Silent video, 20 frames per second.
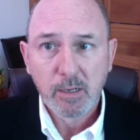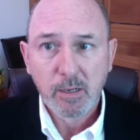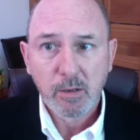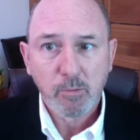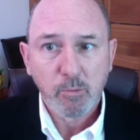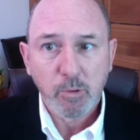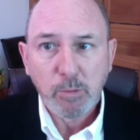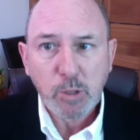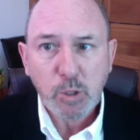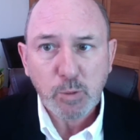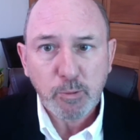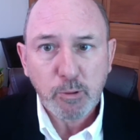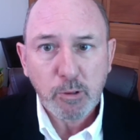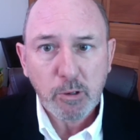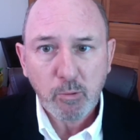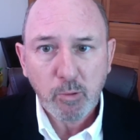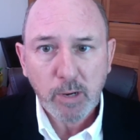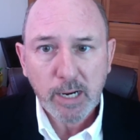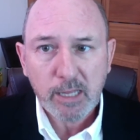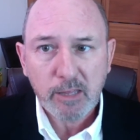We must put
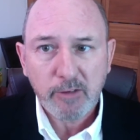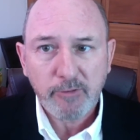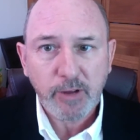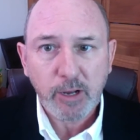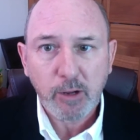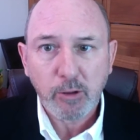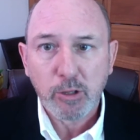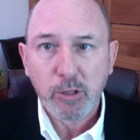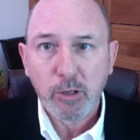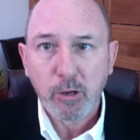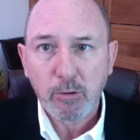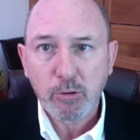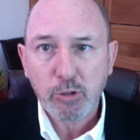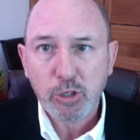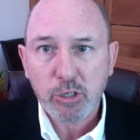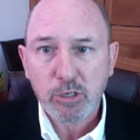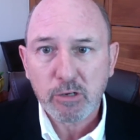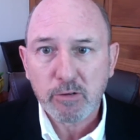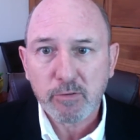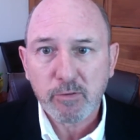away the failed
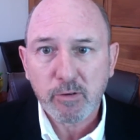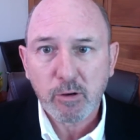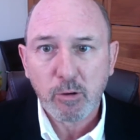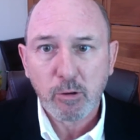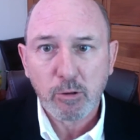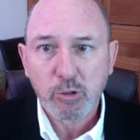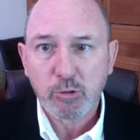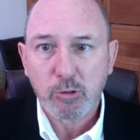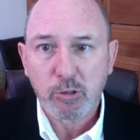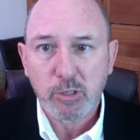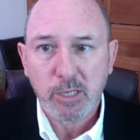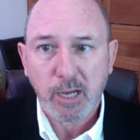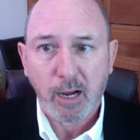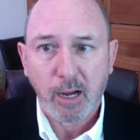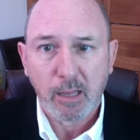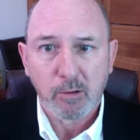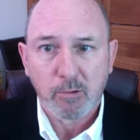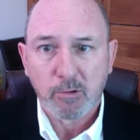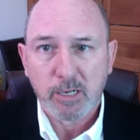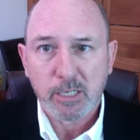notion of cultural
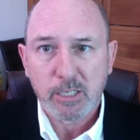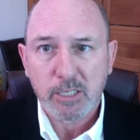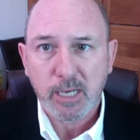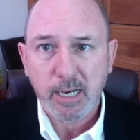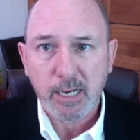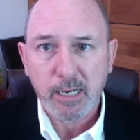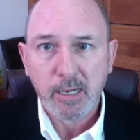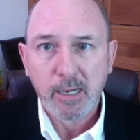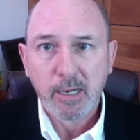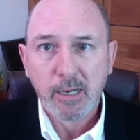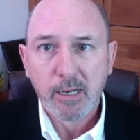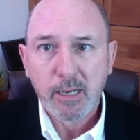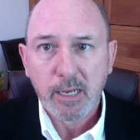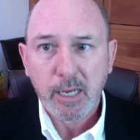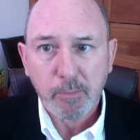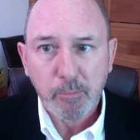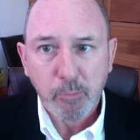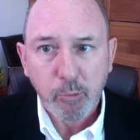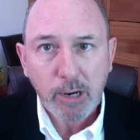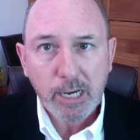tolerance and
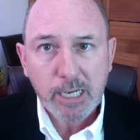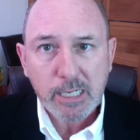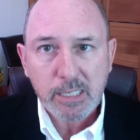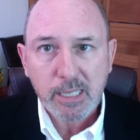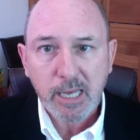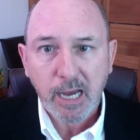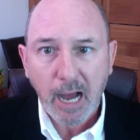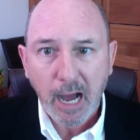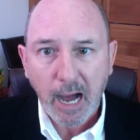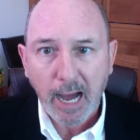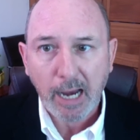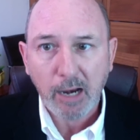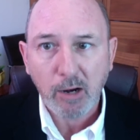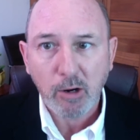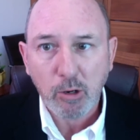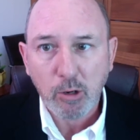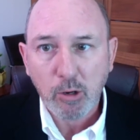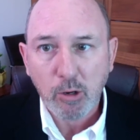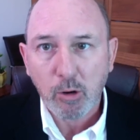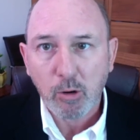embrace the
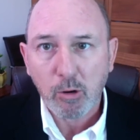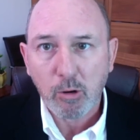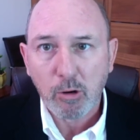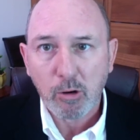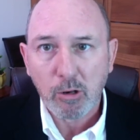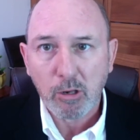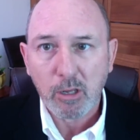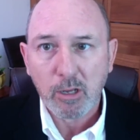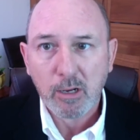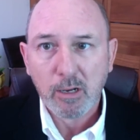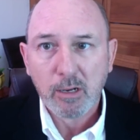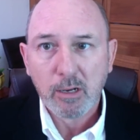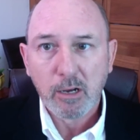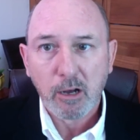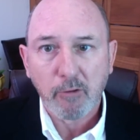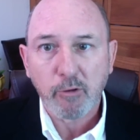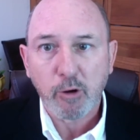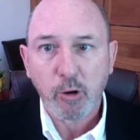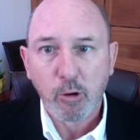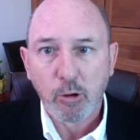higher goal
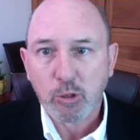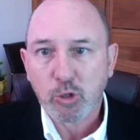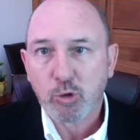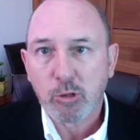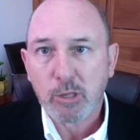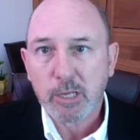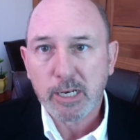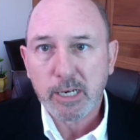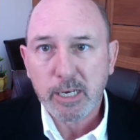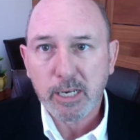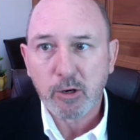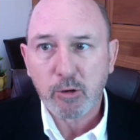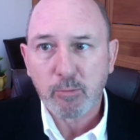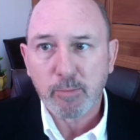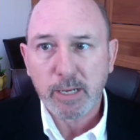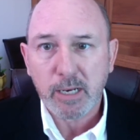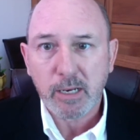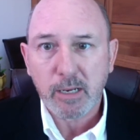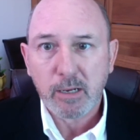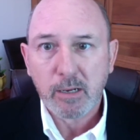of cultural
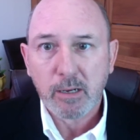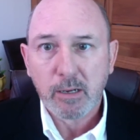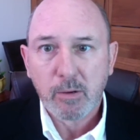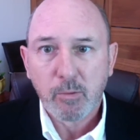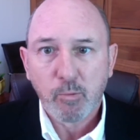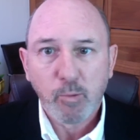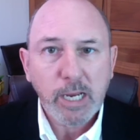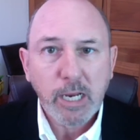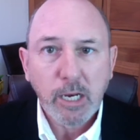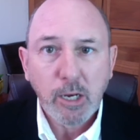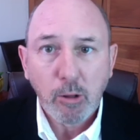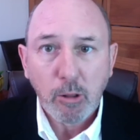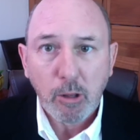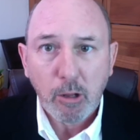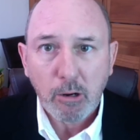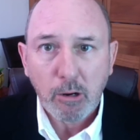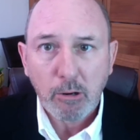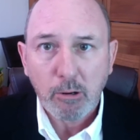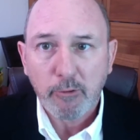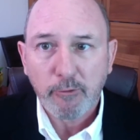endearment. We can no
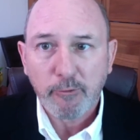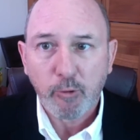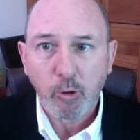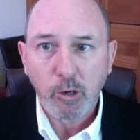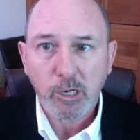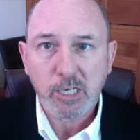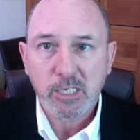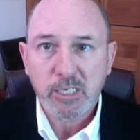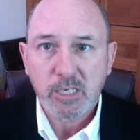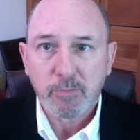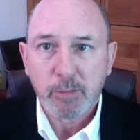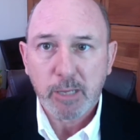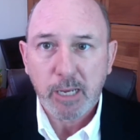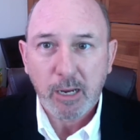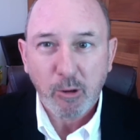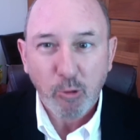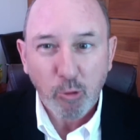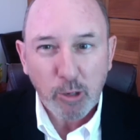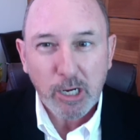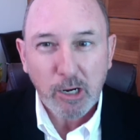longer afford to simply
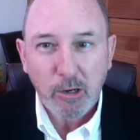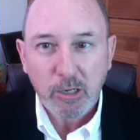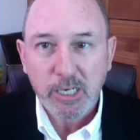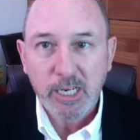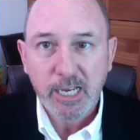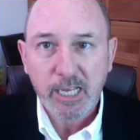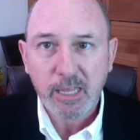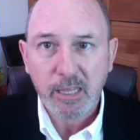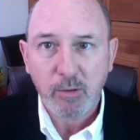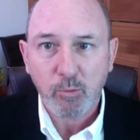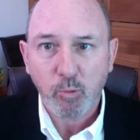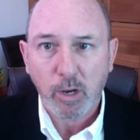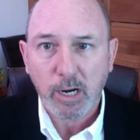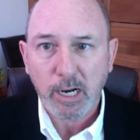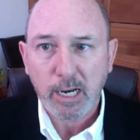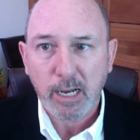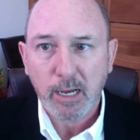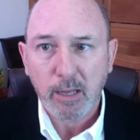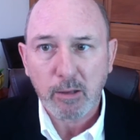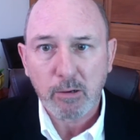grit our teeth at one
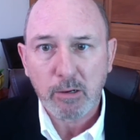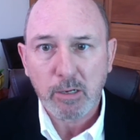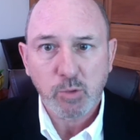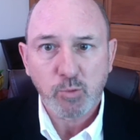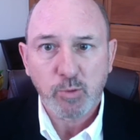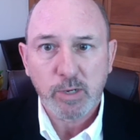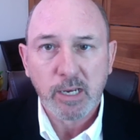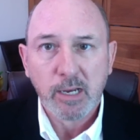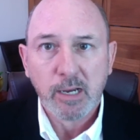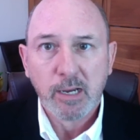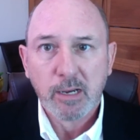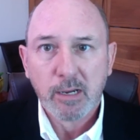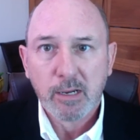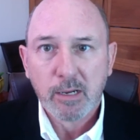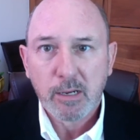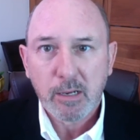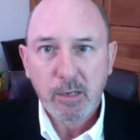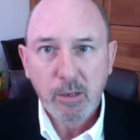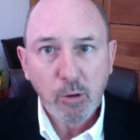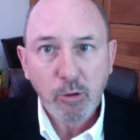another as we
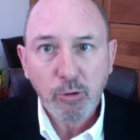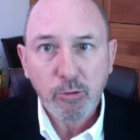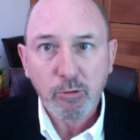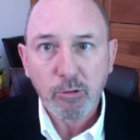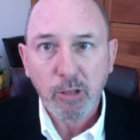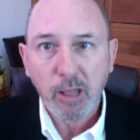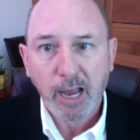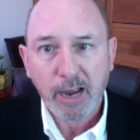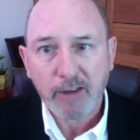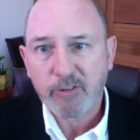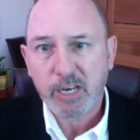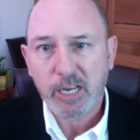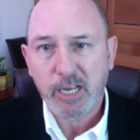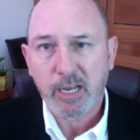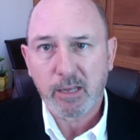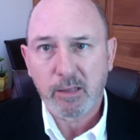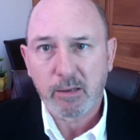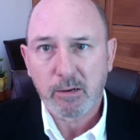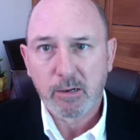go through life together.